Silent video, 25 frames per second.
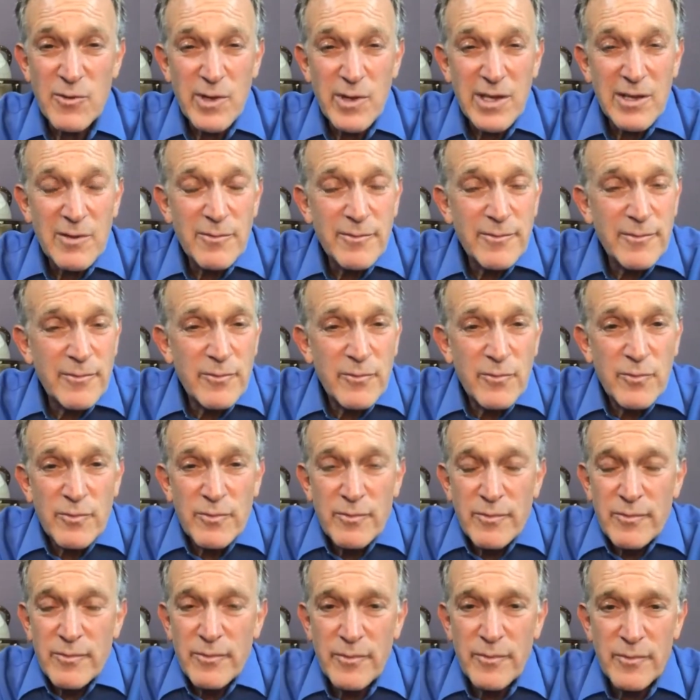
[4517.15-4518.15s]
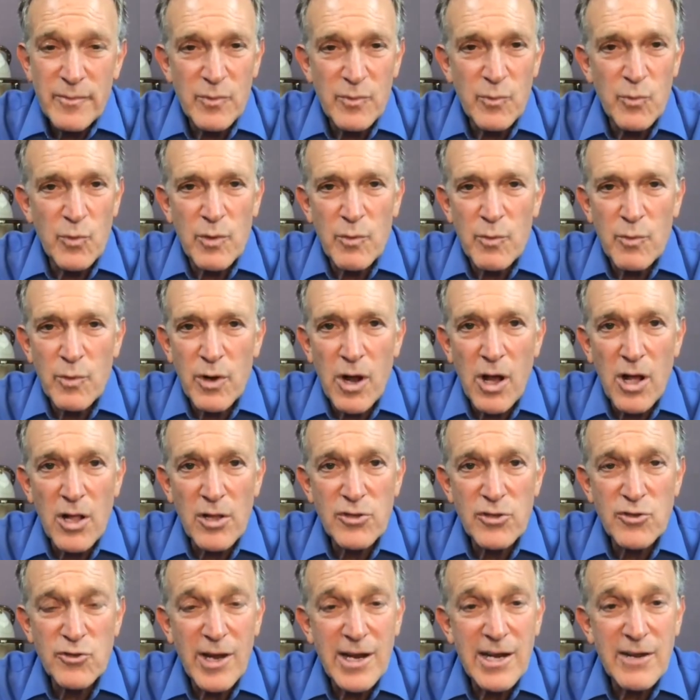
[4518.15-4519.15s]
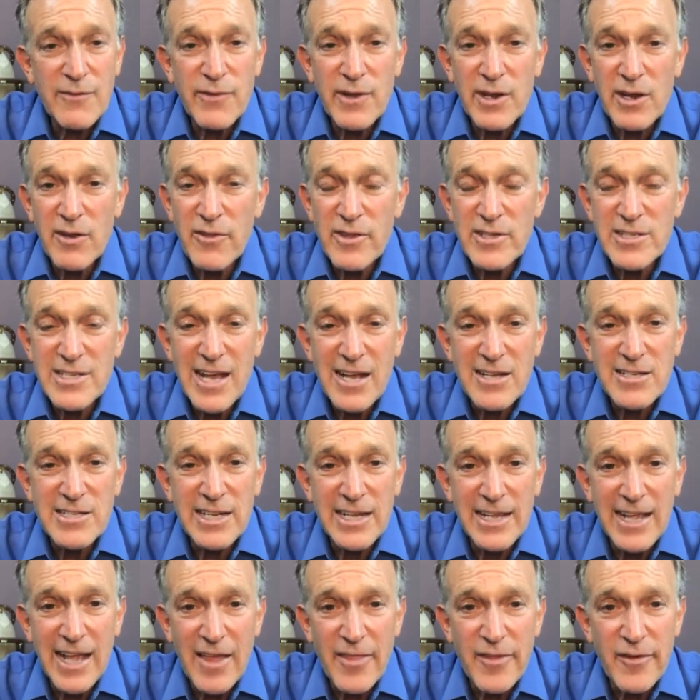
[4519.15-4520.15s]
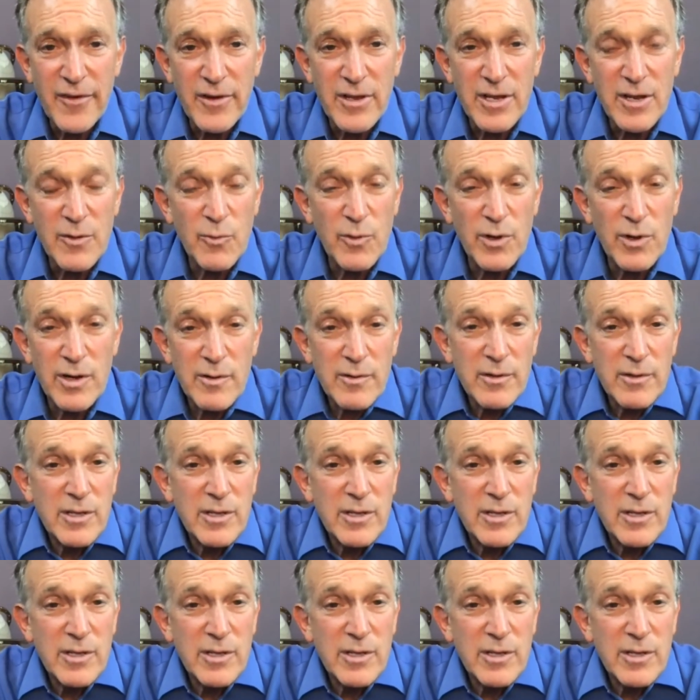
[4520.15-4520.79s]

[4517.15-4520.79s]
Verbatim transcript: We we're, we're all trying to figure this out together and we're